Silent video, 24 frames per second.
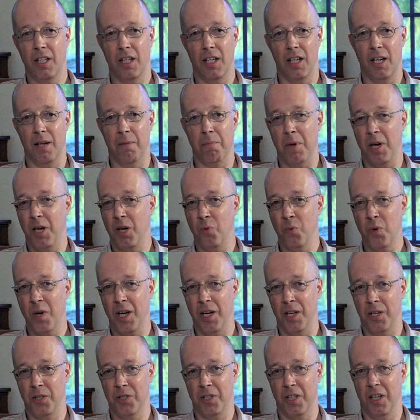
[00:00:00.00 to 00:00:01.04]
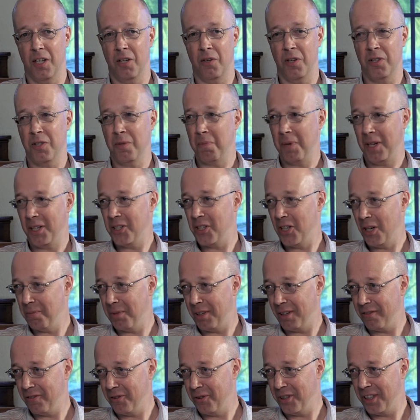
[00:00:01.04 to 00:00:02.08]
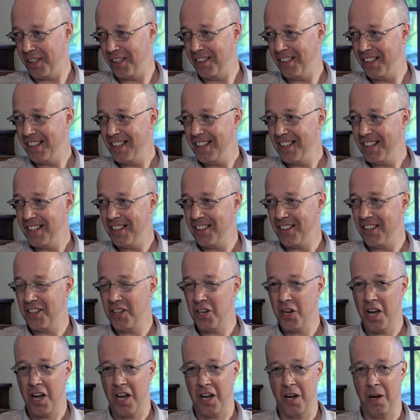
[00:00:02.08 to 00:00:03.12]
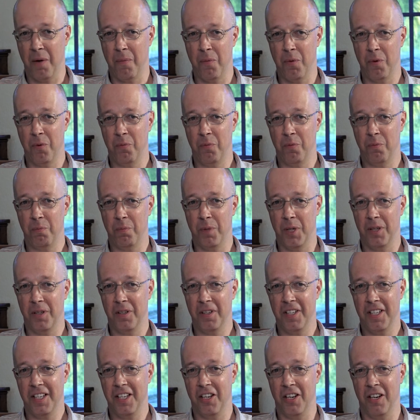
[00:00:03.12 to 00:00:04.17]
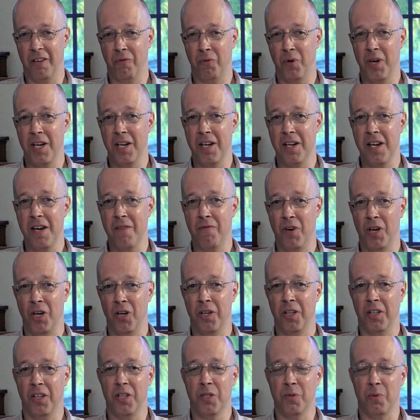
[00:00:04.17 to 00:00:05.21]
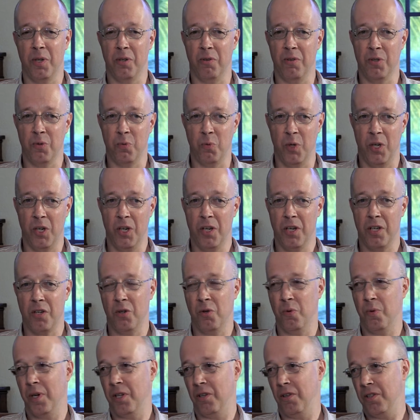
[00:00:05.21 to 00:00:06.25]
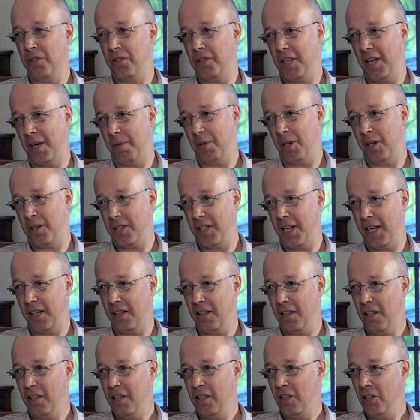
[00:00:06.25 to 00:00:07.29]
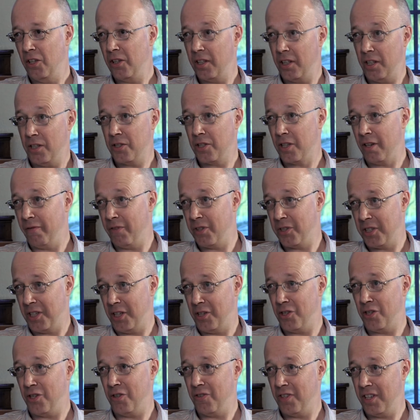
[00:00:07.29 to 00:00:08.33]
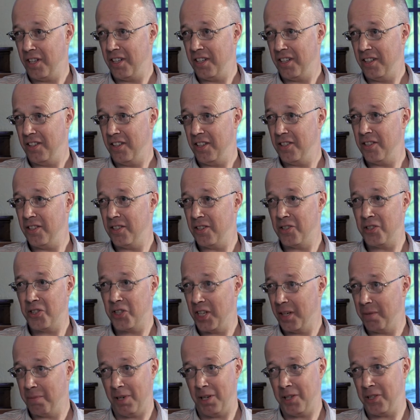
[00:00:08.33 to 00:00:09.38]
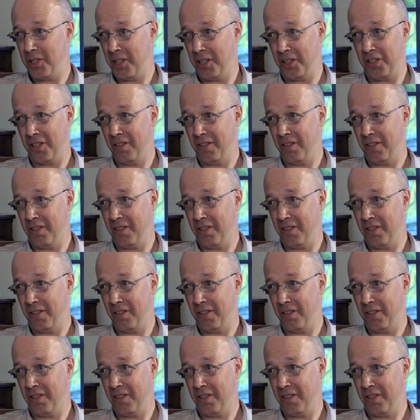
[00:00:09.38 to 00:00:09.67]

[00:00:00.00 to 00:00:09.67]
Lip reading: In many ways, and I know that's a big topic for you, right? But you know, if we look at this, whether it's work or whether it's day by day, look at this conversation, right? This is a side-by-side